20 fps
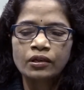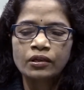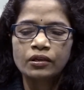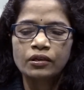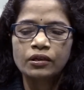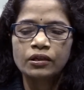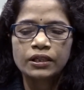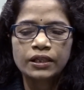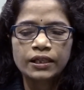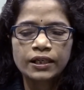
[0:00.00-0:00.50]

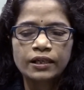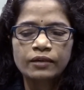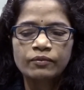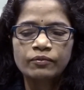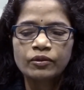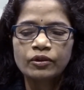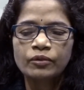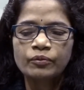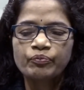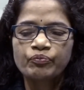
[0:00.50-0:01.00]

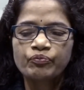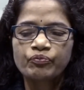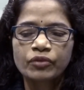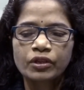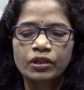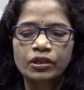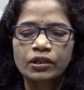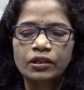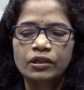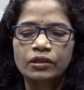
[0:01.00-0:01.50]
reliable,
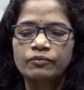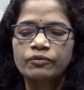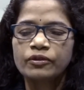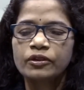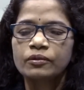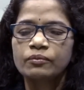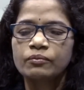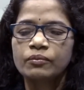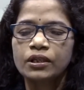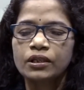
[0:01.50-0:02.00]

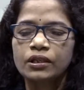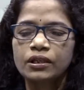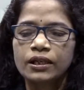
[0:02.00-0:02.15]
informal,